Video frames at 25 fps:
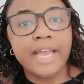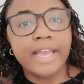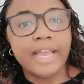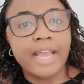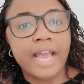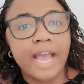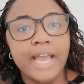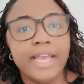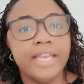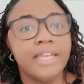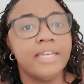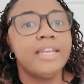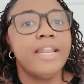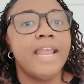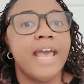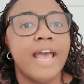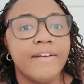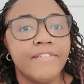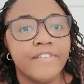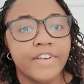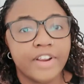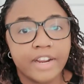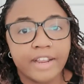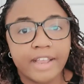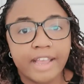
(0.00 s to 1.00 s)
Honestly, I
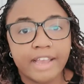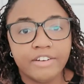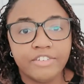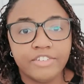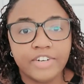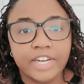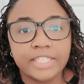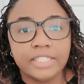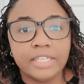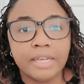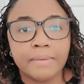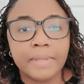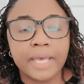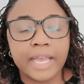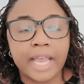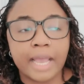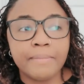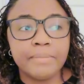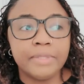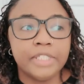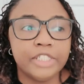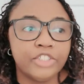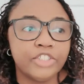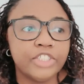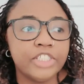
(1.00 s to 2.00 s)
spent so much time at
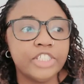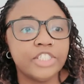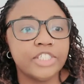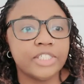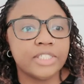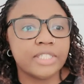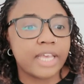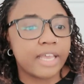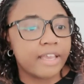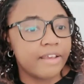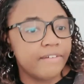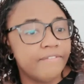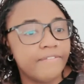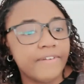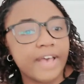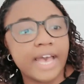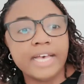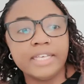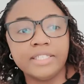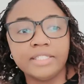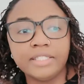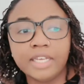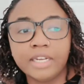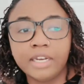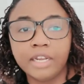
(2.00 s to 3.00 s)
home between my remote
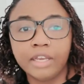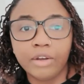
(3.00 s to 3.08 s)
job,